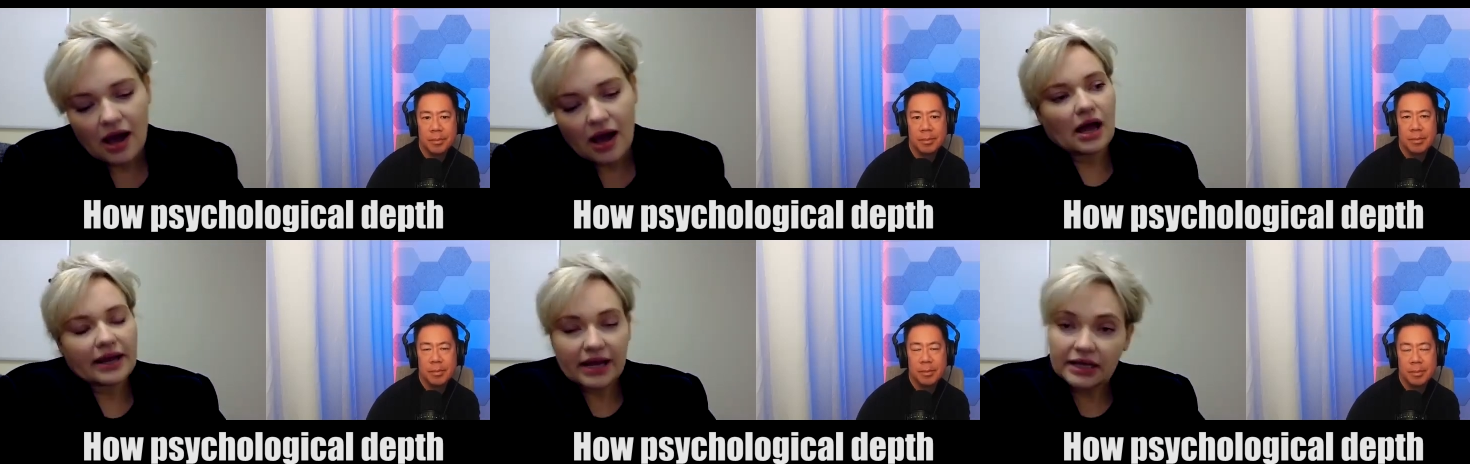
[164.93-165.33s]

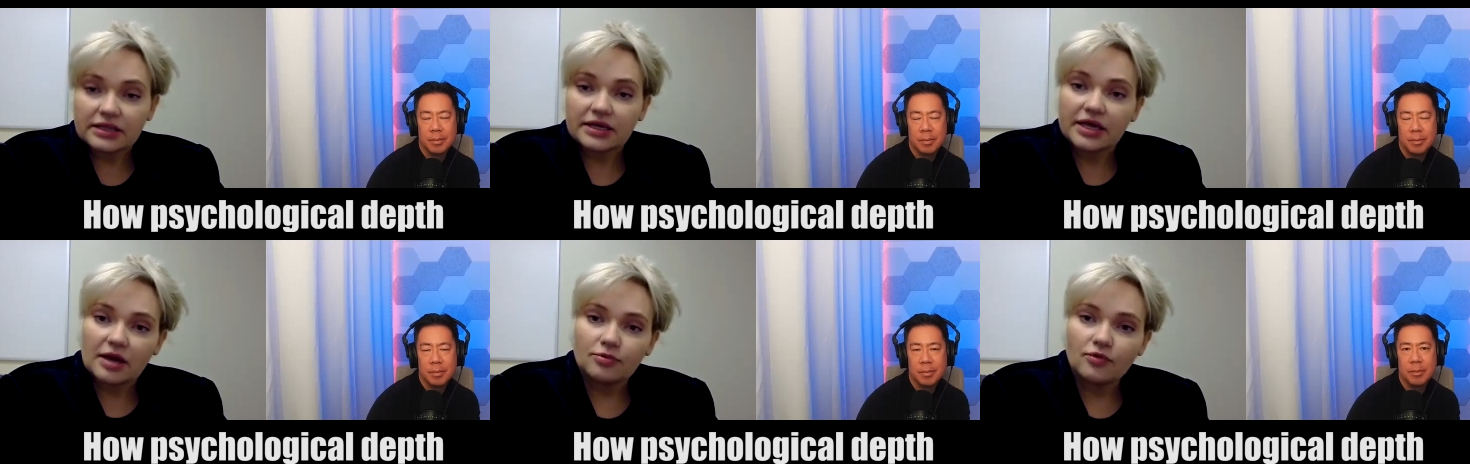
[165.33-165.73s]
Speaker 1: i kind
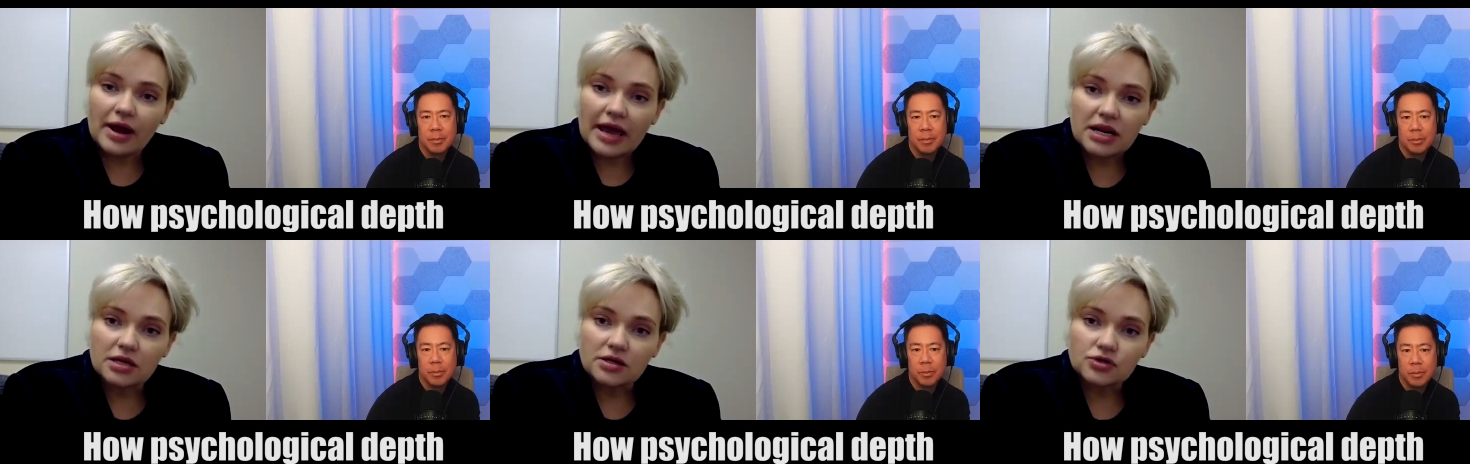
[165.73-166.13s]
of kept
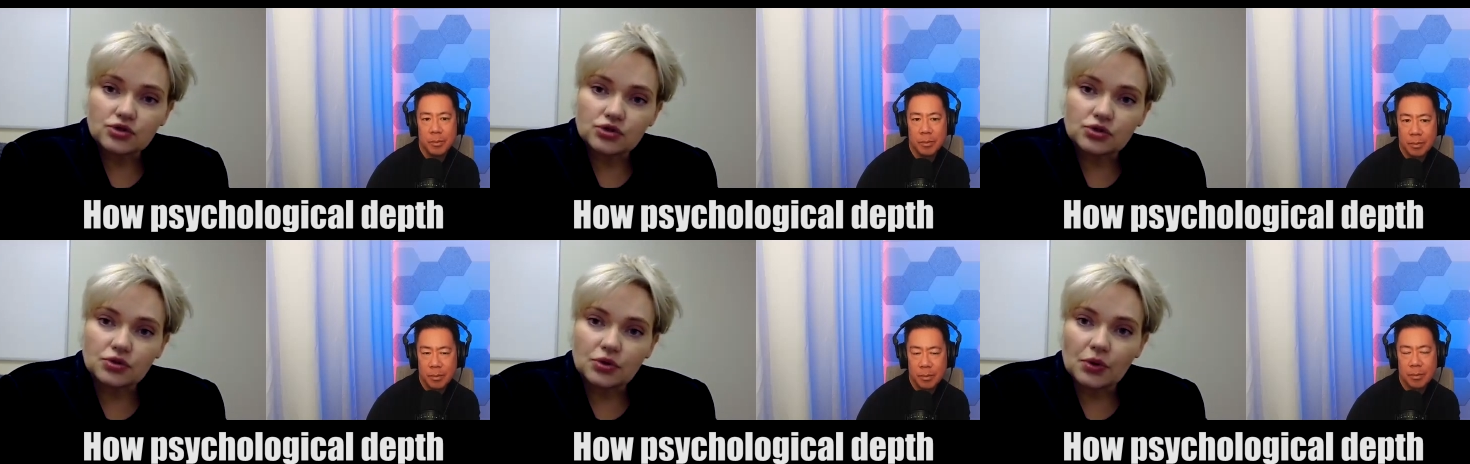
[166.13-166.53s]
writing
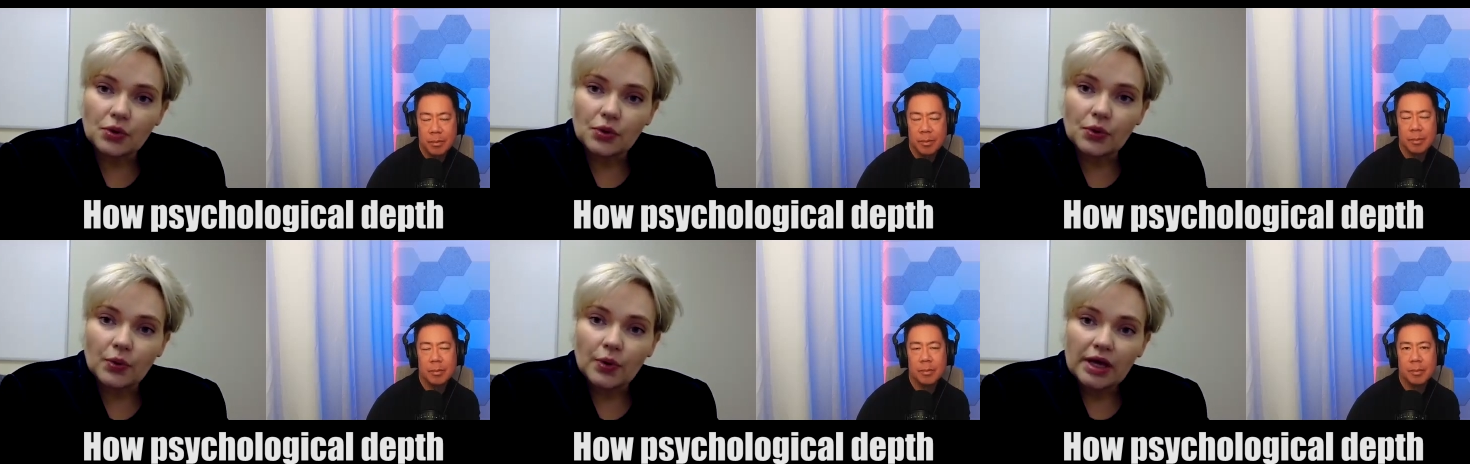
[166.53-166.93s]

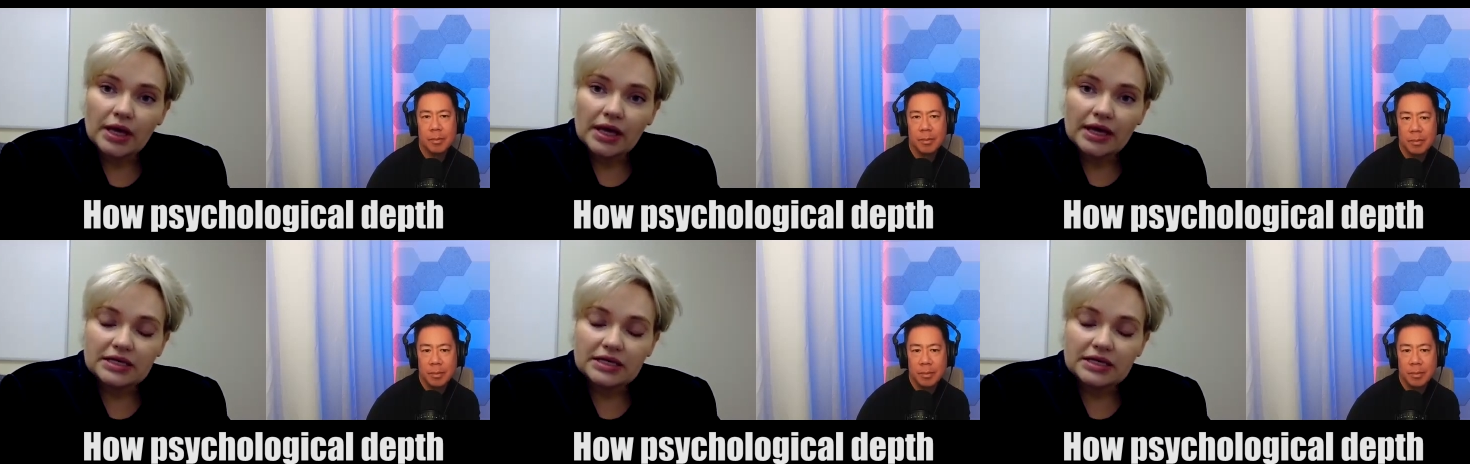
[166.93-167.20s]
so